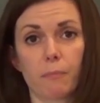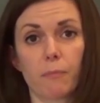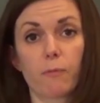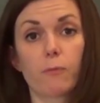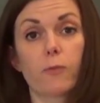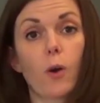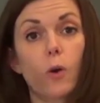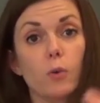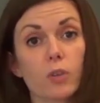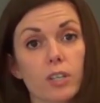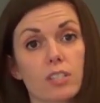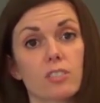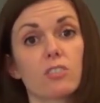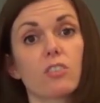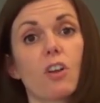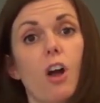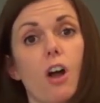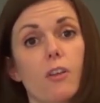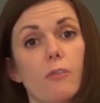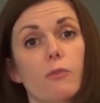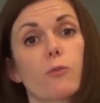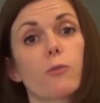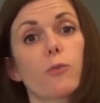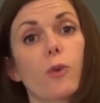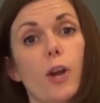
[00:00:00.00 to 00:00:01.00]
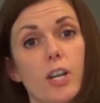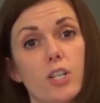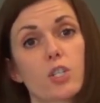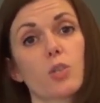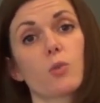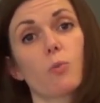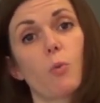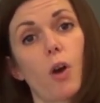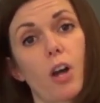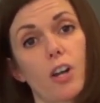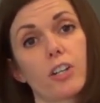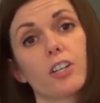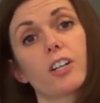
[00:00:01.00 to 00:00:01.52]
focus on
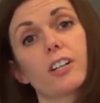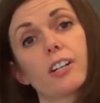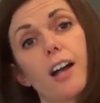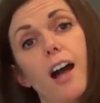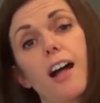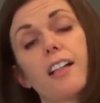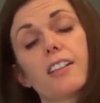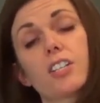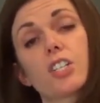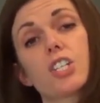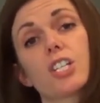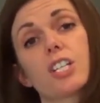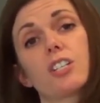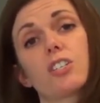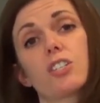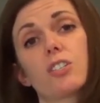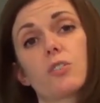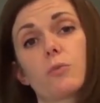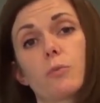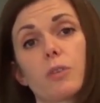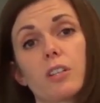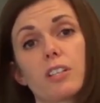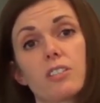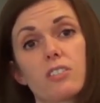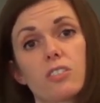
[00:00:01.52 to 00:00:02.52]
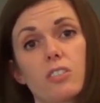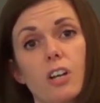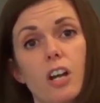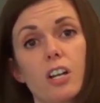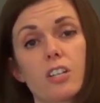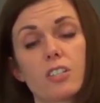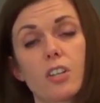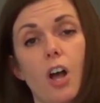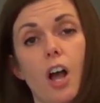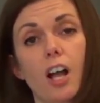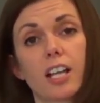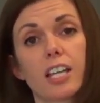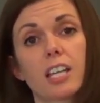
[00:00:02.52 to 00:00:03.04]
freshwater ecology and just really
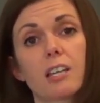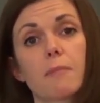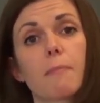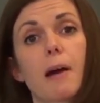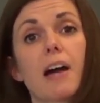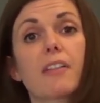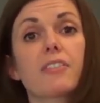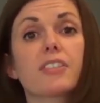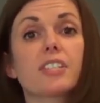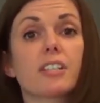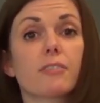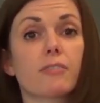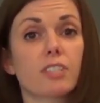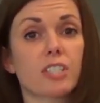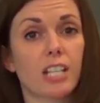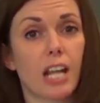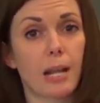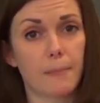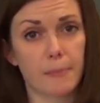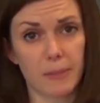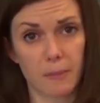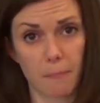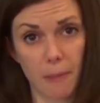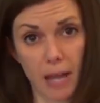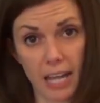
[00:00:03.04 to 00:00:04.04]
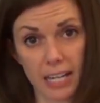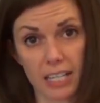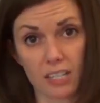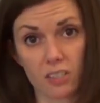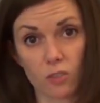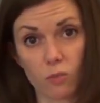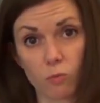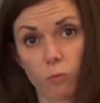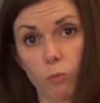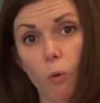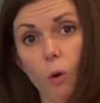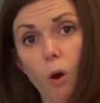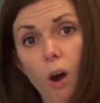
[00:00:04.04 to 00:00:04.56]
start talking about the different types of bodies
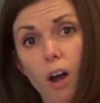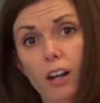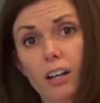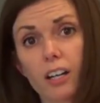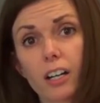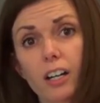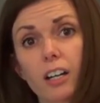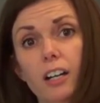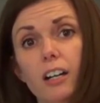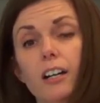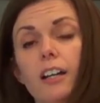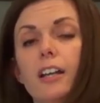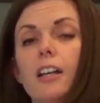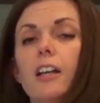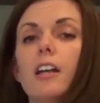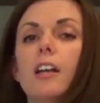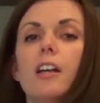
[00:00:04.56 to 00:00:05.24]
of water,